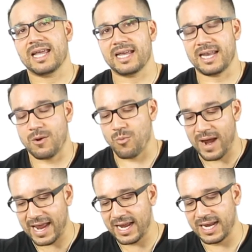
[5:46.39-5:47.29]
in a
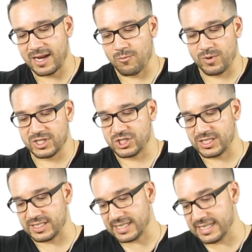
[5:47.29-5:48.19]
way in which
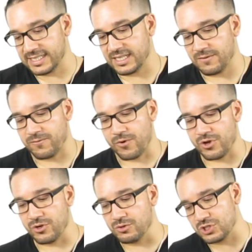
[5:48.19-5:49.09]
it's easy for
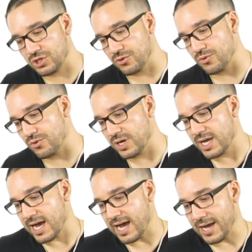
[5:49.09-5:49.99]
you to
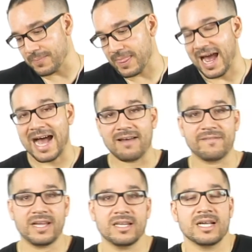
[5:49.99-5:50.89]

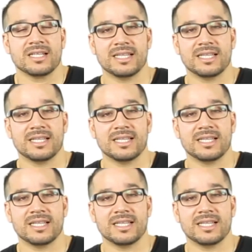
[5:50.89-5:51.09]
have it,